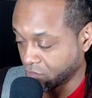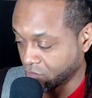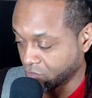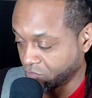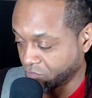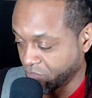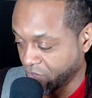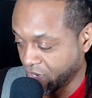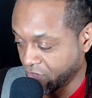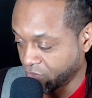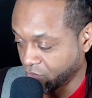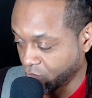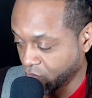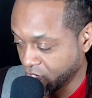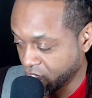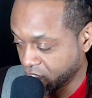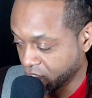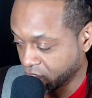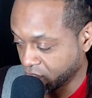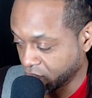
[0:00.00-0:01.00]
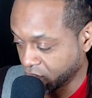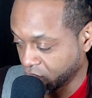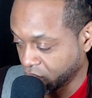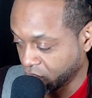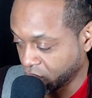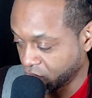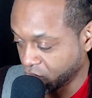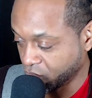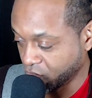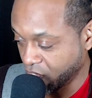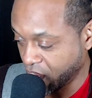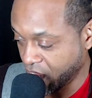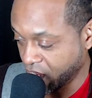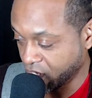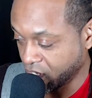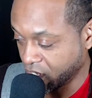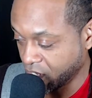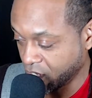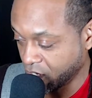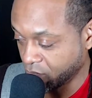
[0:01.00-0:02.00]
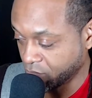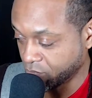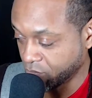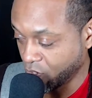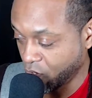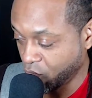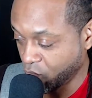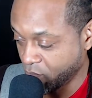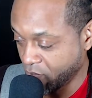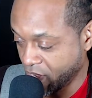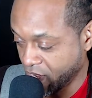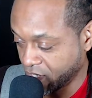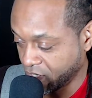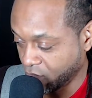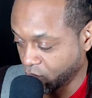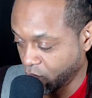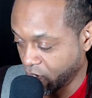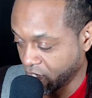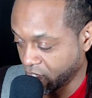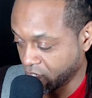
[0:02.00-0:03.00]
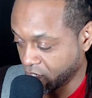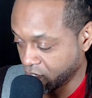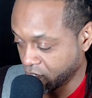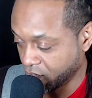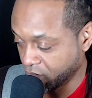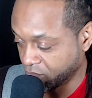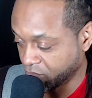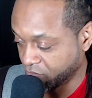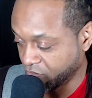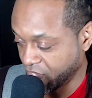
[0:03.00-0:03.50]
By the way, you can't help nobody wake up.